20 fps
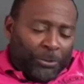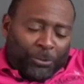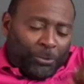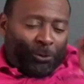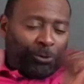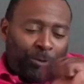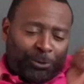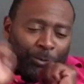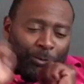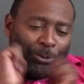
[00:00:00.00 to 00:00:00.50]

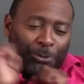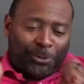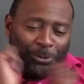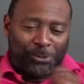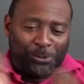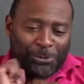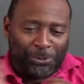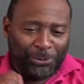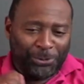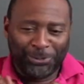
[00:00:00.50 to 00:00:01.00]
Whew.
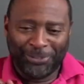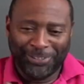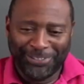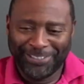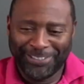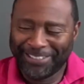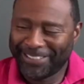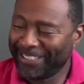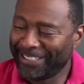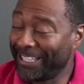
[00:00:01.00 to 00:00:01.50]

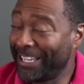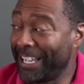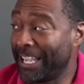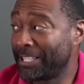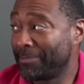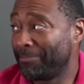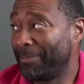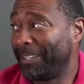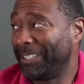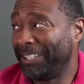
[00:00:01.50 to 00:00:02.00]

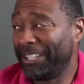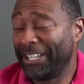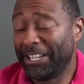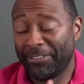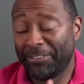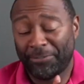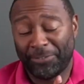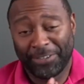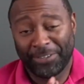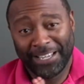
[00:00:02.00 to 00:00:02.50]
Yes, my
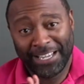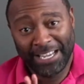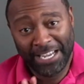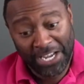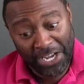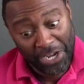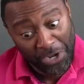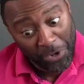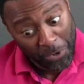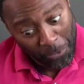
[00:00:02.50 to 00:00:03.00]
love.
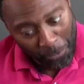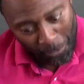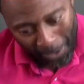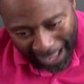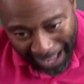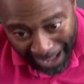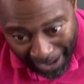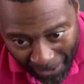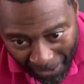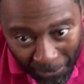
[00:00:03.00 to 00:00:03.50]

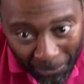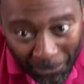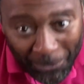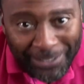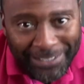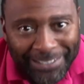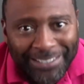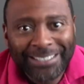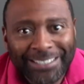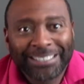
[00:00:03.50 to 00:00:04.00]
Wow.
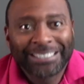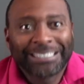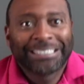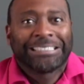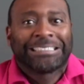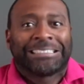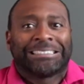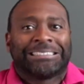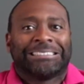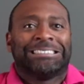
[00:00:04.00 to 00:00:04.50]

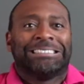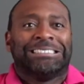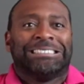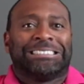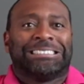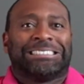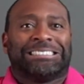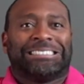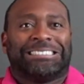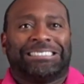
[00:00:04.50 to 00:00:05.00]

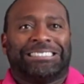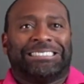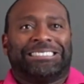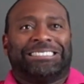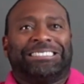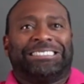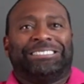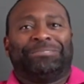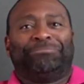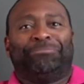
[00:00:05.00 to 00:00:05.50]

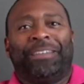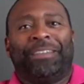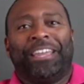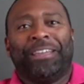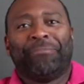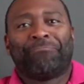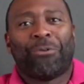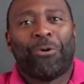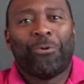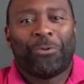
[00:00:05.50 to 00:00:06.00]

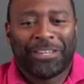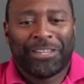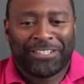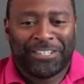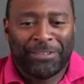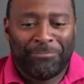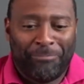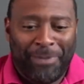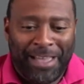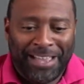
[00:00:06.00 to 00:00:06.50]
Being broke is
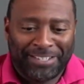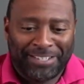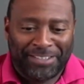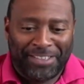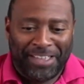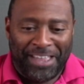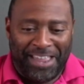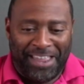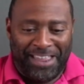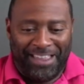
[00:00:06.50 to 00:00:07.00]
the best
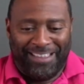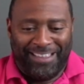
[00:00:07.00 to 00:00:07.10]
thing.